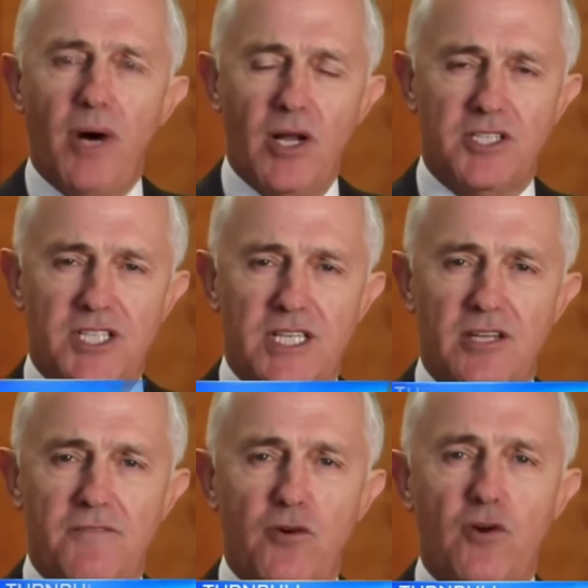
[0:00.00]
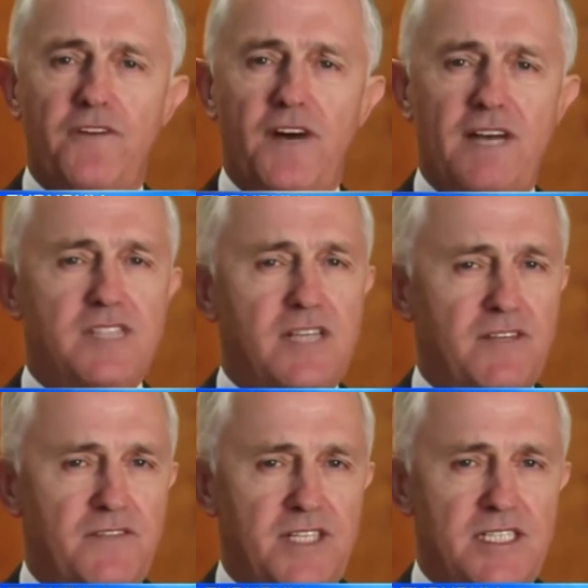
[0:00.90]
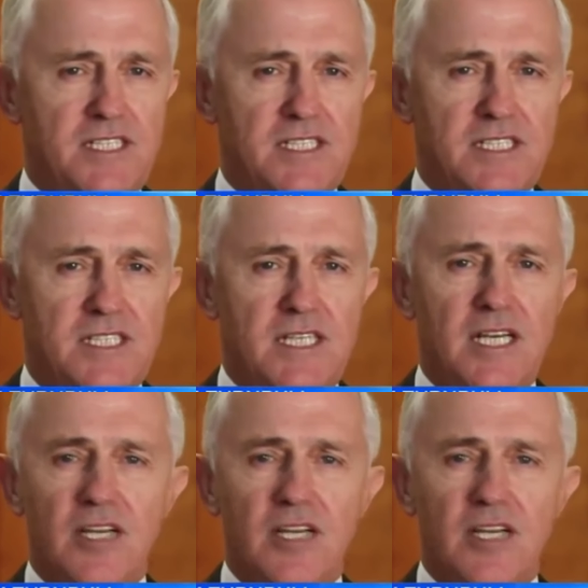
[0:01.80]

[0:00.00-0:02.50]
abolishing the 457 visas